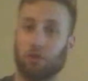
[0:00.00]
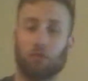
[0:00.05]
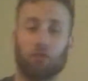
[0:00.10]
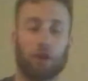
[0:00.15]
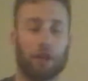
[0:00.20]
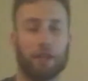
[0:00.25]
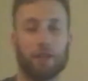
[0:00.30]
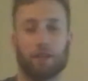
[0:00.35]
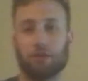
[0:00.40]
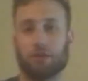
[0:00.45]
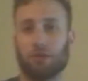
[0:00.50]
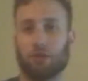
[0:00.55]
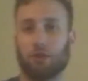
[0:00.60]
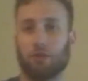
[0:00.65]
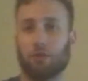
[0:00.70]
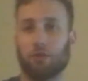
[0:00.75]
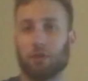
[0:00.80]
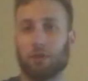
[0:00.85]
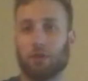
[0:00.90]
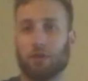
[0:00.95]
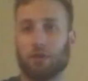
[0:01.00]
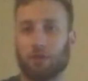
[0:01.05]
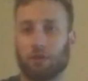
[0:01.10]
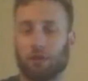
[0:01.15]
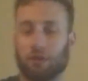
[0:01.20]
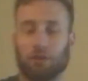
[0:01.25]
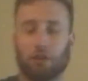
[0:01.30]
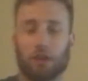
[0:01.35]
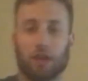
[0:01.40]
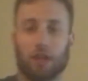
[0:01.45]
right? So
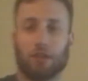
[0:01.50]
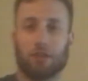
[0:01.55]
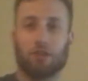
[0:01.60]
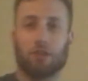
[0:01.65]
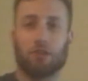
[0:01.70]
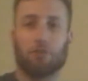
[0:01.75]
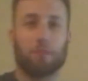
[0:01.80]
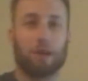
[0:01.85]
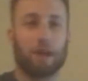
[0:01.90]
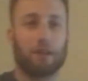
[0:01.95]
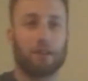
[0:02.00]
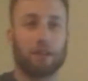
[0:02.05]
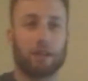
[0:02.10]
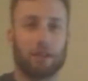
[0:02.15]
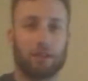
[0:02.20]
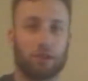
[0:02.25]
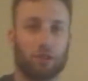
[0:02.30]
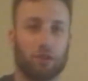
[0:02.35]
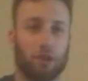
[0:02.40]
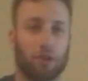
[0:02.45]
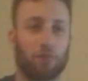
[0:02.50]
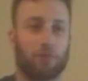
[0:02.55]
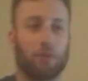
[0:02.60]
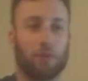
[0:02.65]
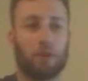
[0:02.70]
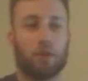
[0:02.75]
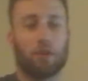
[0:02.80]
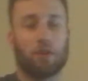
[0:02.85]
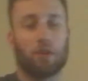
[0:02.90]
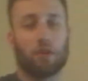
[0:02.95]
you guys know about that stuff,
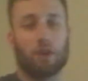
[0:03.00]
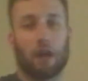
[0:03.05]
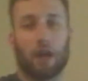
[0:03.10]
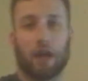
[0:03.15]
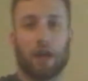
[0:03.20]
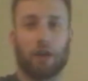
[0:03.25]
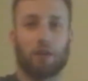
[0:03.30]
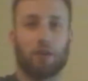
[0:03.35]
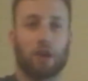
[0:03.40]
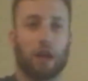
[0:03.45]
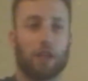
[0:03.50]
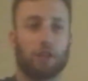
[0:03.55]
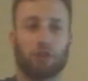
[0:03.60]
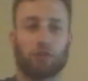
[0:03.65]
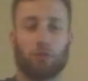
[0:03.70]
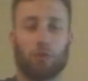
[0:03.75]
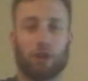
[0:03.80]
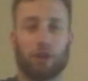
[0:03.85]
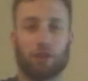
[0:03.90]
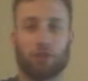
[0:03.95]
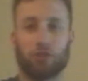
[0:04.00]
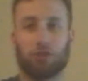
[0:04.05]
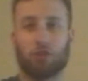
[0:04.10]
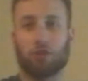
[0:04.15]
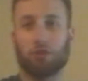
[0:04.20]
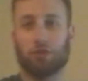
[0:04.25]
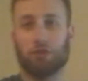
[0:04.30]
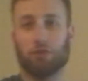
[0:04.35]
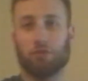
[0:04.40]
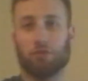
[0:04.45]
and I just want to
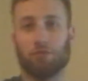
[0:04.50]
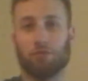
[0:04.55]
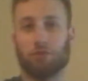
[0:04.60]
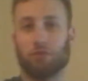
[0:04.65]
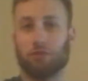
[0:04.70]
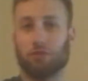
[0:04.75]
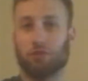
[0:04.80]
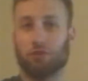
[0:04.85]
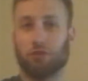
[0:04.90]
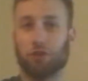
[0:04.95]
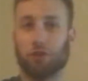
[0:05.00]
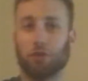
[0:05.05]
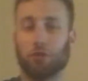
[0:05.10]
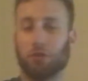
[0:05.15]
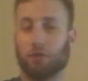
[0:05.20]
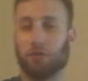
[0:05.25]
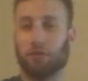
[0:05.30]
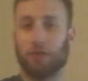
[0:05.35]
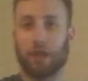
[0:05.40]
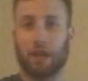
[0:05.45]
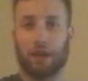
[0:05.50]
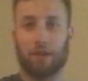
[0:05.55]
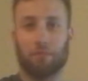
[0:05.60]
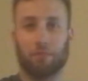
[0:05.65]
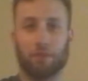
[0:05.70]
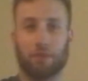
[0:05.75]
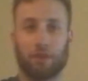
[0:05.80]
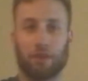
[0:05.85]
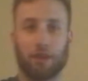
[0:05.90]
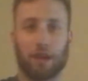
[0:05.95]
show you two of
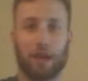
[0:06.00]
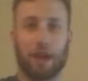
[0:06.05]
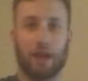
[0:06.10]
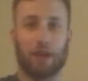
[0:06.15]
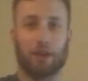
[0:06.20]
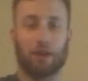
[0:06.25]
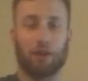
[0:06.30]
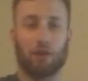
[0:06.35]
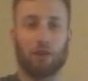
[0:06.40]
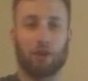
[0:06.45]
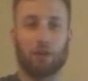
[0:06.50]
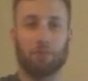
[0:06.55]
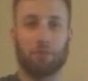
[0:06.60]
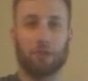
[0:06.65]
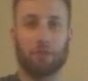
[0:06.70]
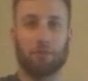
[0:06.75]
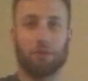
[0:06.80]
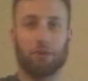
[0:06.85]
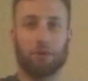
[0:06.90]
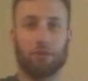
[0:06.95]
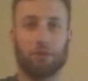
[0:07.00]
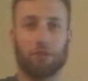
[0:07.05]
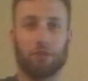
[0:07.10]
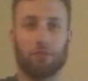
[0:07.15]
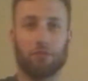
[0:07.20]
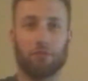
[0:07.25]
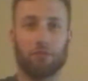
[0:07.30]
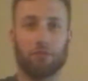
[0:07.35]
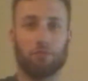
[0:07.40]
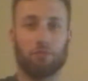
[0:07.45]
them that are maybe a
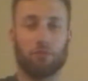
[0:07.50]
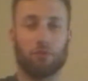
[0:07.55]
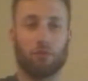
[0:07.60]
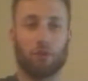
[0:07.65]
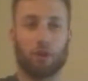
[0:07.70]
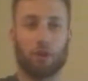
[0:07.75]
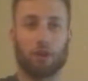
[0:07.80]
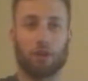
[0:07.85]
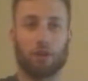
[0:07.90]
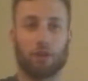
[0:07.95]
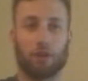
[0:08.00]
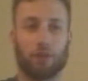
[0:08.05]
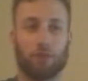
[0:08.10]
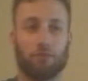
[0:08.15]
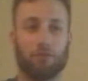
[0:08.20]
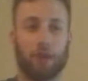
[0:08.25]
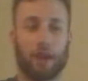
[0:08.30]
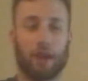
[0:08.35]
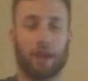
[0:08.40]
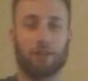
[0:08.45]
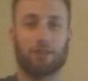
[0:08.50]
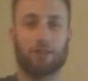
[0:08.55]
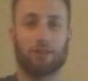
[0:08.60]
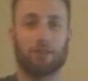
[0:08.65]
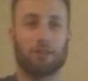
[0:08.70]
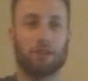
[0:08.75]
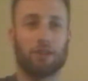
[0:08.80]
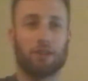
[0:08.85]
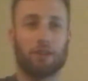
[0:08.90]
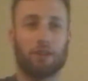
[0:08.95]
little bit more
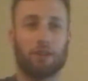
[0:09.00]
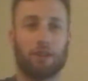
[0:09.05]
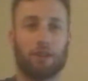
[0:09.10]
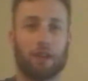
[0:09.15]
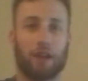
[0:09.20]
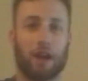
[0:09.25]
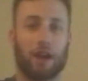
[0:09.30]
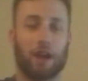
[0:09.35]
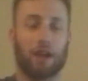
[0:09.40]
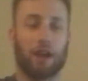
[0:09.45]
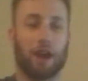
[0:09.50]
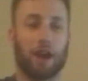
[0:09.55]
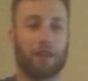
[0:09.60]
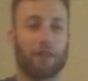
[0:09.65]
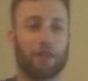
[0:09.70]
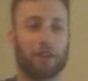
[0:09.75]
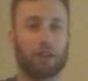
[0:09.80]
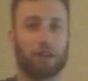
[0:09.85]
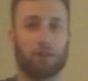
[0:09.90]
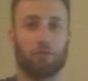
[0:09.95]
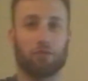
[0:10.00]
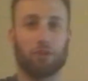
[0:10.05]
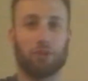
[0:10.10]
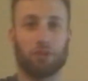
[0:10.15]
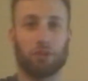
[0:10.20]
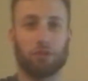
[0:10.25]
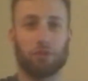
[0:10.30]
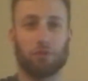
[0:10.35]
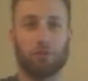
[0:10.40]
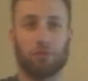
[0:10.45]
advanced that I think are
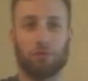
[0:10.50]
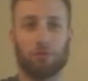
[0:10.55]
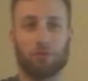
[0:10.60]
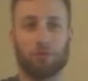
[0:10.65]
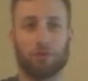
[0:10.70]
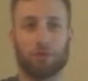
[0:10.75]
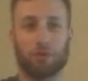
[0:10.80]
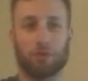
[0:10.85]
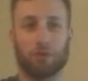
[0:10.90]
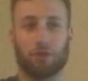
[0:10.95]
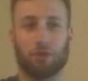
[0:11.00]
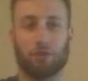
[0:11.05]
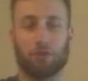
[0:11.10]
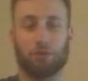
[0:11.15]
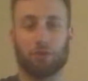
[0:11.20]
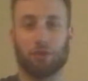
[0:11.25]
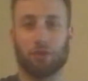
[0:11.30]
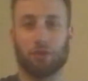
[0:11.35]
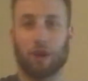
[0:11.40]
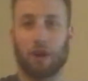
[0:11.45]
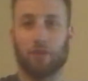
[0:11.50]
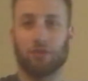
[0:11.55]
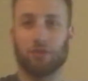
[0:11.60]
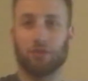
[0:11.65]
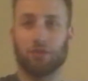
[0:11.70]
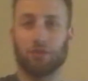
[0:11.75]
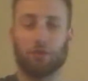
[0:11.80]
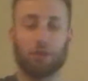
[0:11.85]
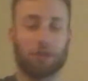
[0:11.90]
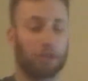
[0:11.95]
really cool. So,
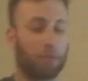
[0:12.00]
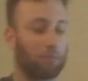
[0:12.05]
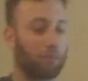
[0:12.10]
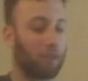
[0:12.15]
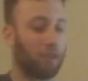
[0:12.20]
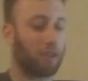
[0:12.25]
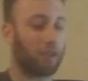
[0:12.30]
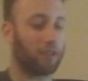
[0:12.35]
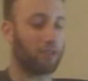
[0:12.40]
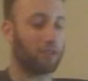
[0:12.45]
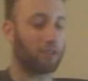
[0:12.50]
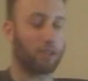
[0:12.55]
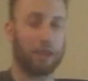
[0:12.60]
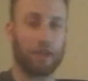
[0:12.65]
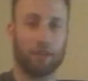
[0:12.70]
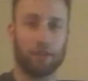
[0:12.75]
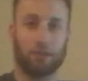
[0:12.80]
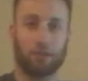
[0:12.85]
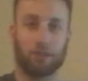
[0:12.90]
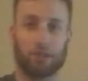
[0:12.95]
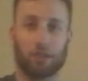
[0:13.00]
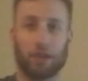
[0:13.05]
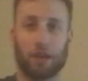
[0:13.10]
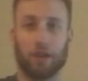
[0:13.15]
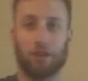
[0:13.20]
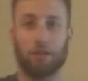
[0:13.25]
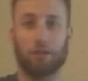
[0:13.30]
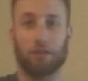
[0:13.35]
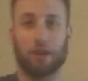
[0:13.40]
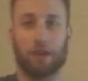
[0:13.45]
obviously you can apply these to any
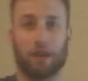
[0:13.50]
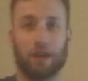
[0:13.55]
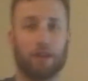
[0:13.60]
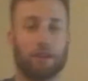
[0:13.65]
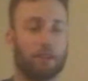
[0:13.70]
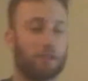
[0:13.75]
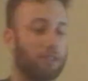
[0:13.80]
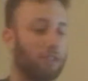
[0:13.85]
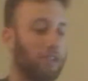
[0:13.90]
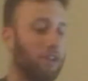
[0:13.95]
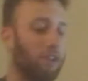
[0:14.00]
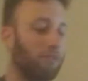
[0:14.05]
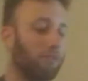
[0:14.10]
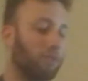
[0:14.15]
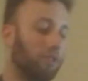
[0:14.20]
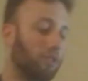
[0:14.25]
scale and they sound